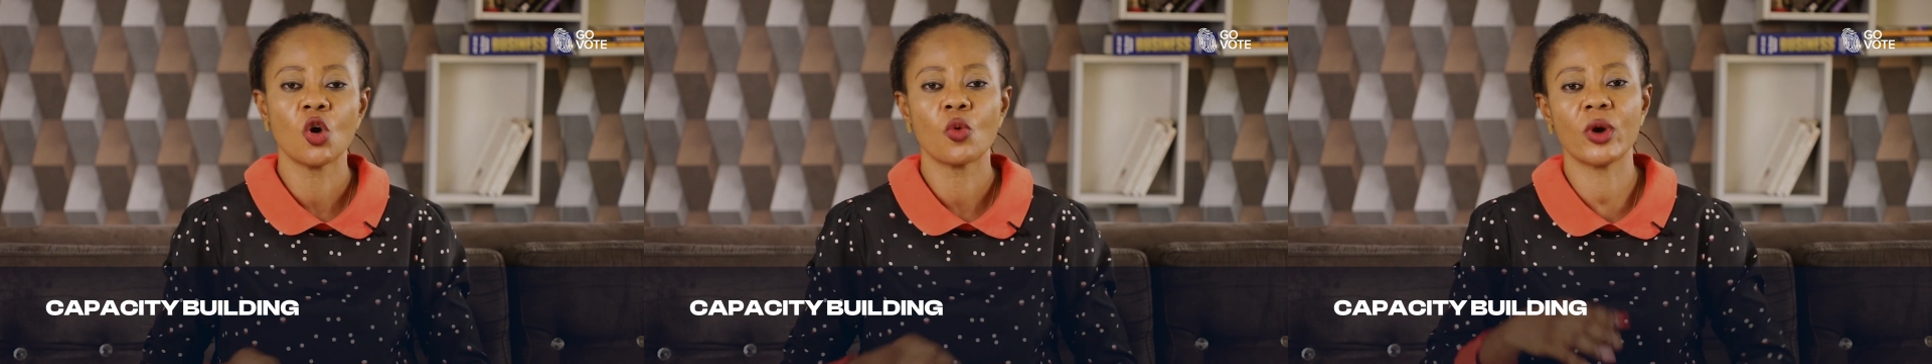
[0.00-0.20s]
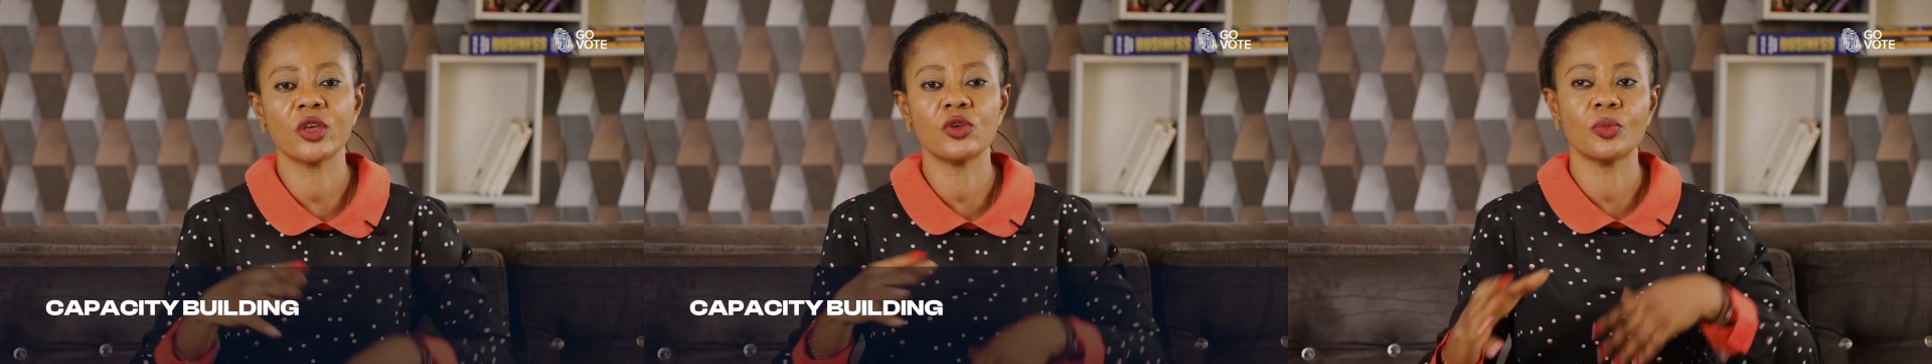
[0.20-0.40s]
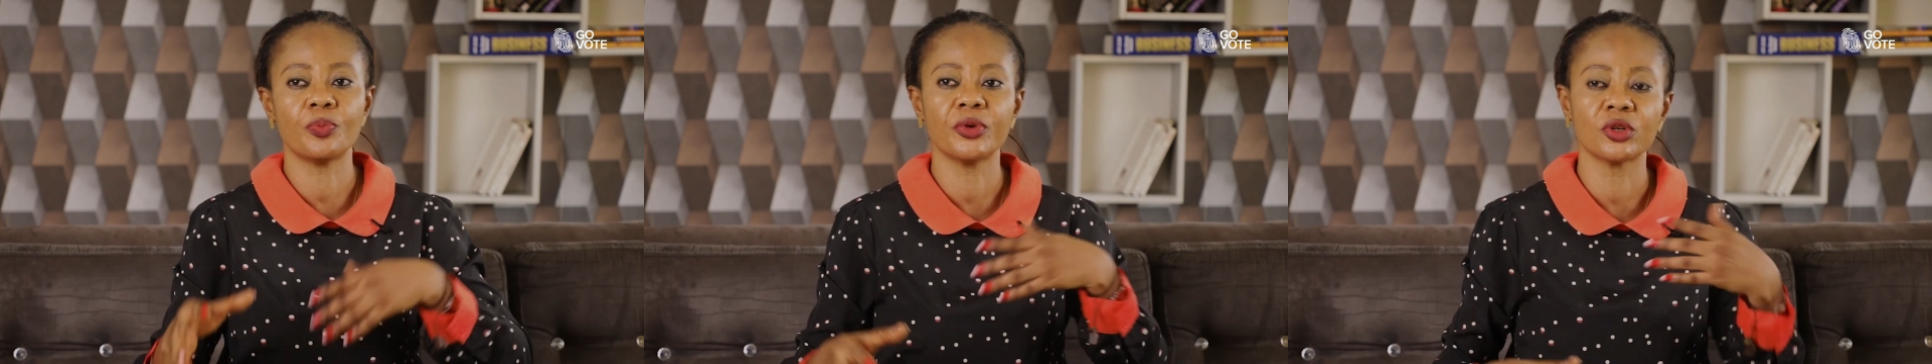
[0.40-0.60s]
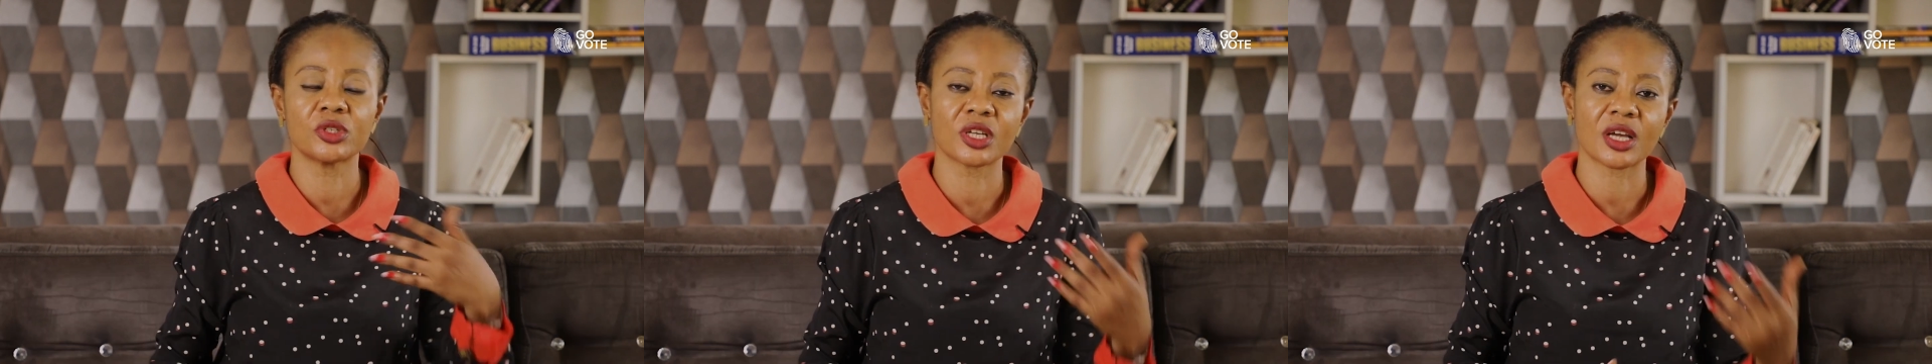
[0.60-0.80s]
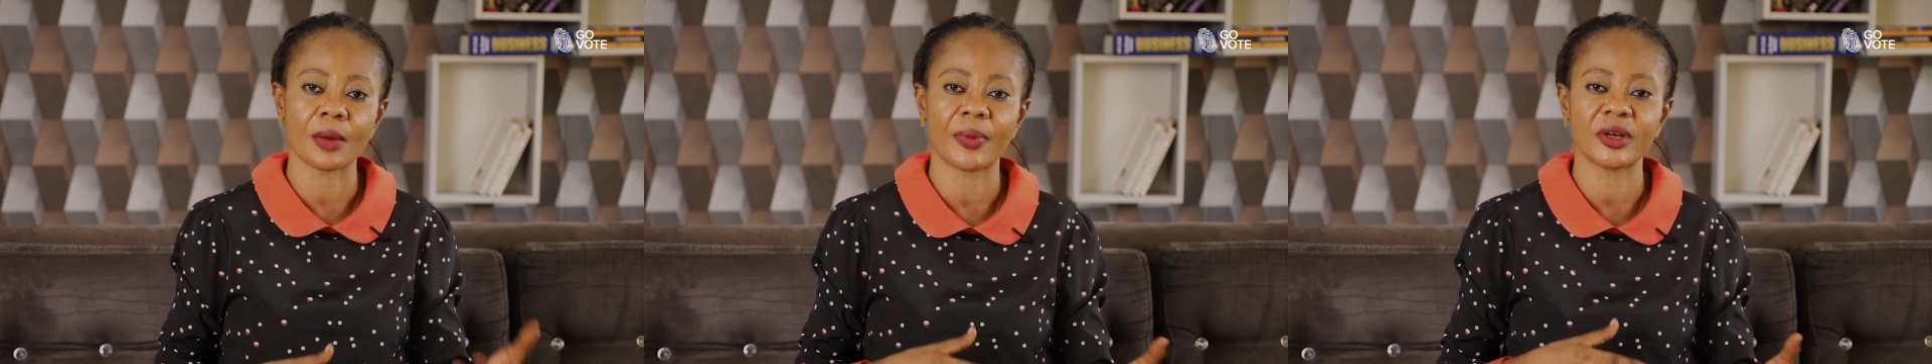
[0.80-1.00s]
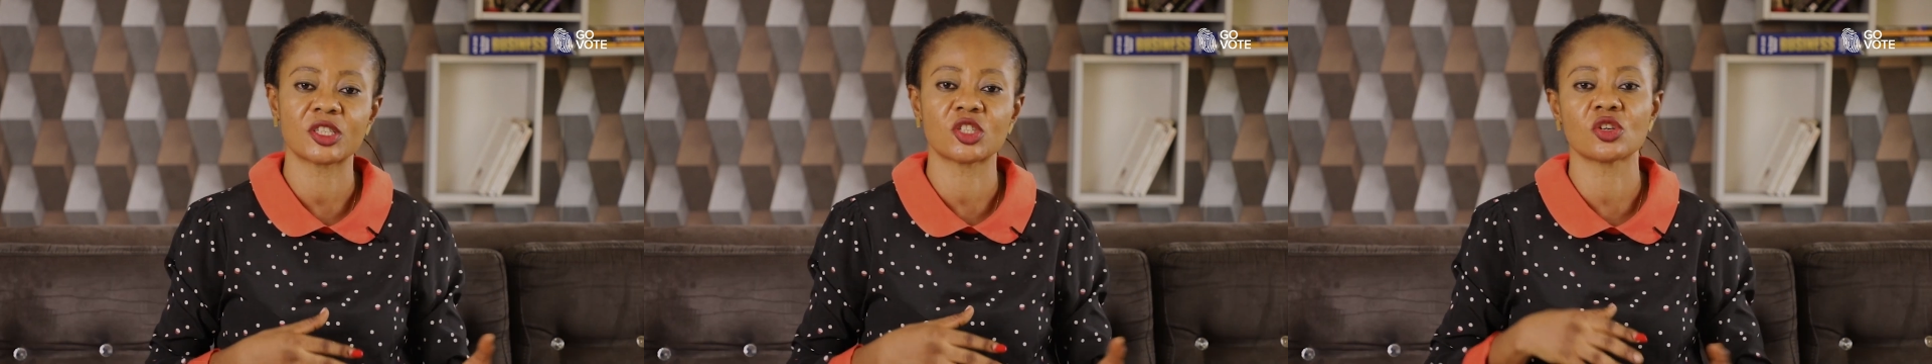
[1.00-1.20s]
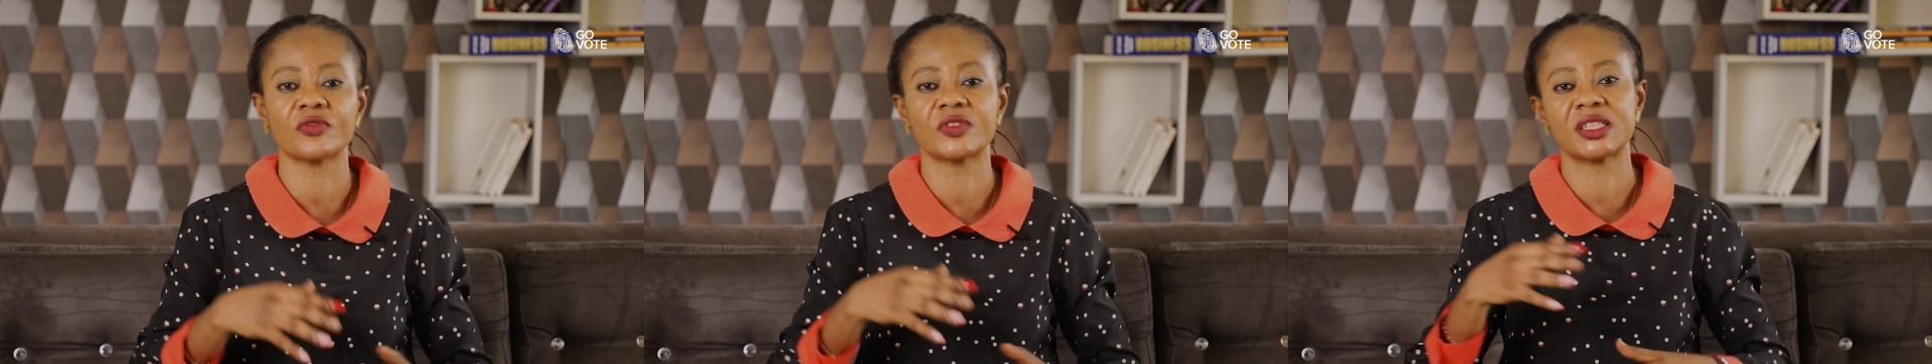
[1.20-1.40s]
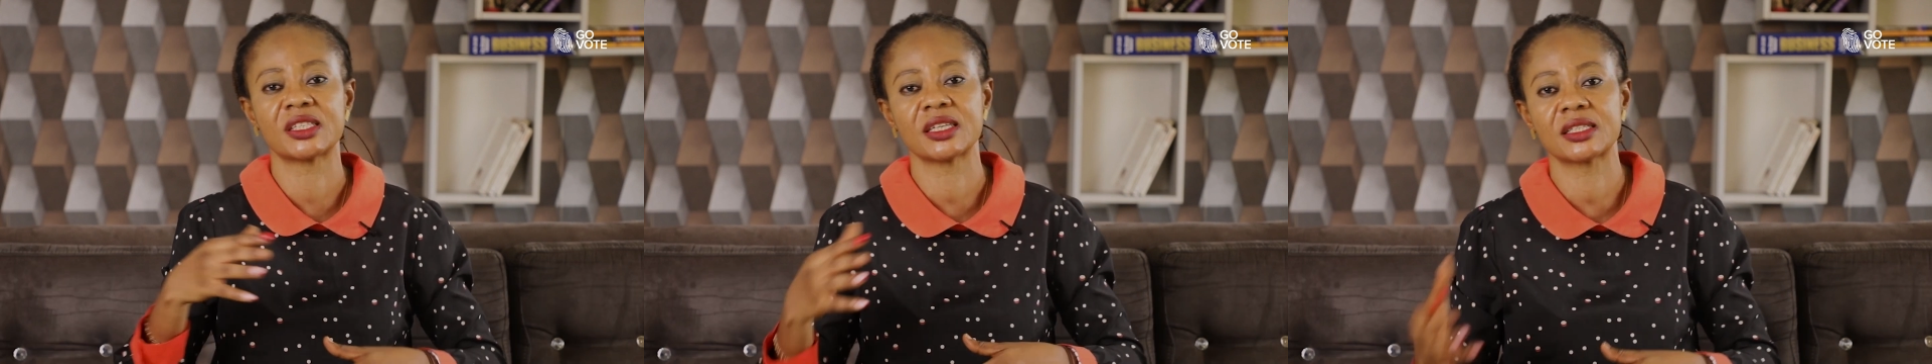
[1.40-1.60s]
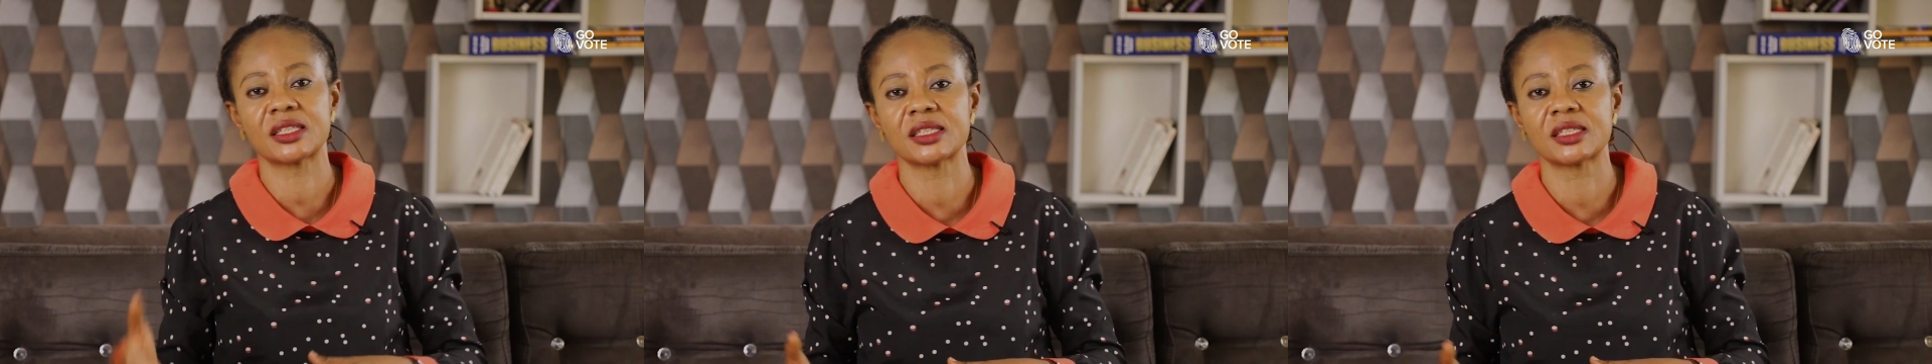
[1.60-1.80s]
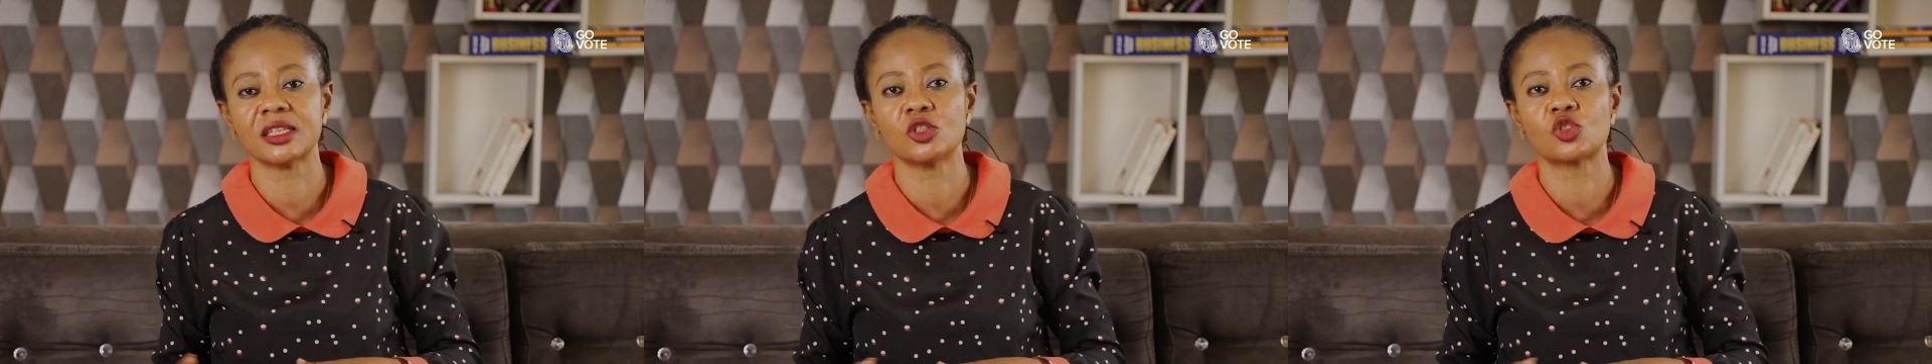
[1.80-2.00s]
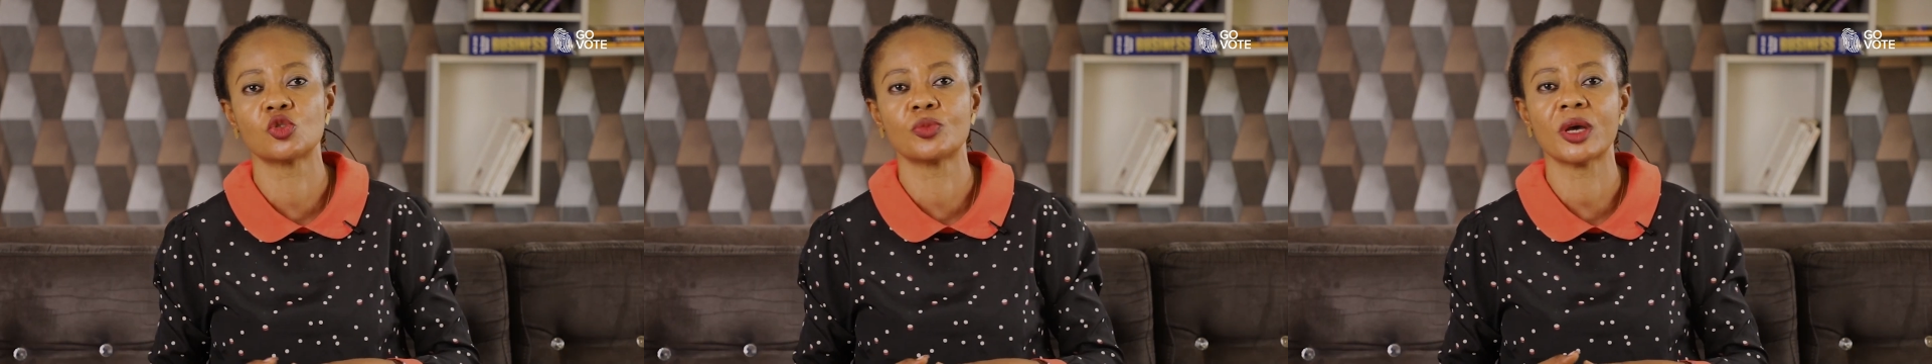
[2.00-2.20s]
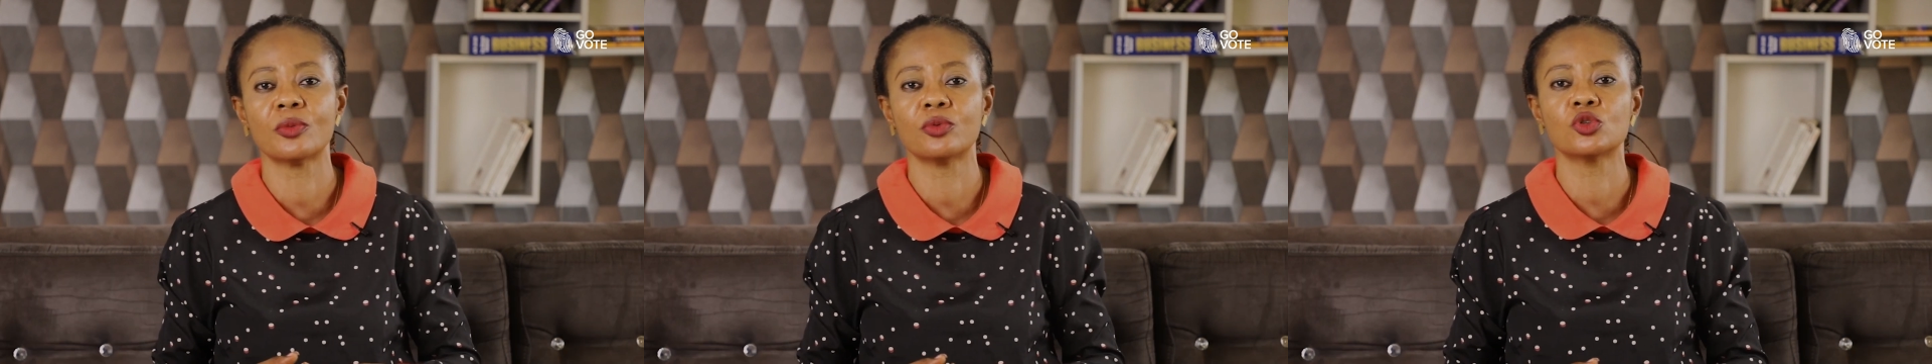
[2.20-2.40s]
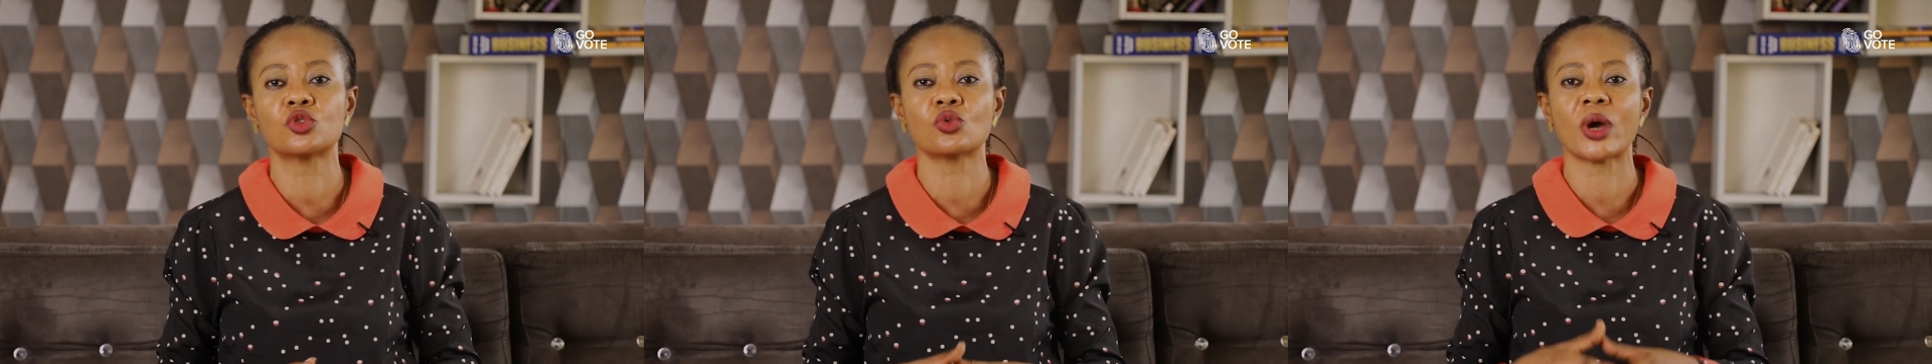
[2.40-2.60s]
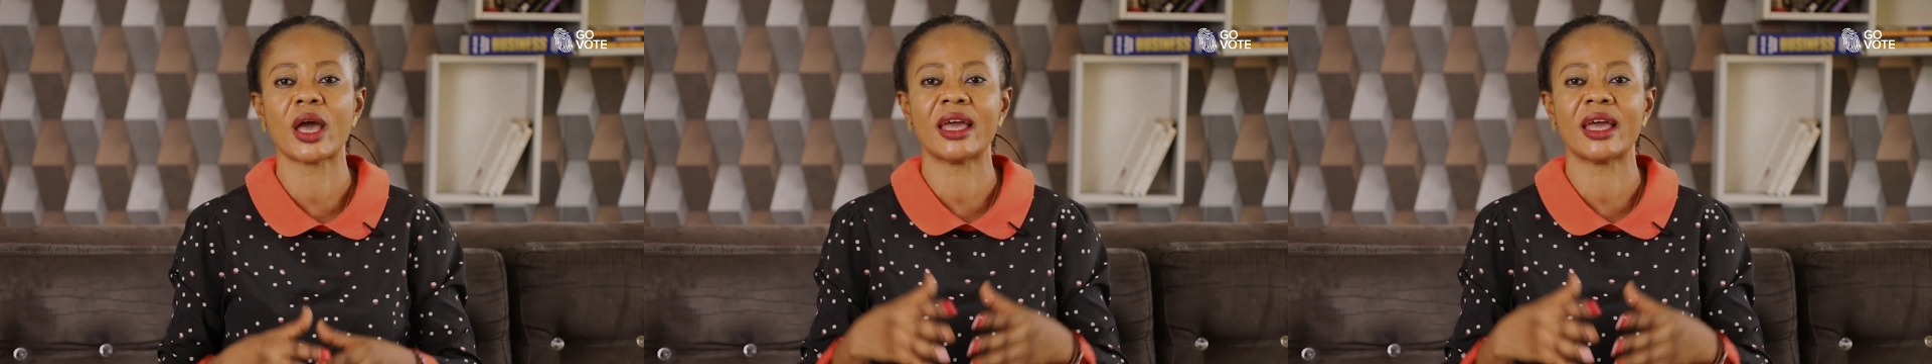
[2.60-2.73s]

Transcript: when you build the capacity of the citizens to be able to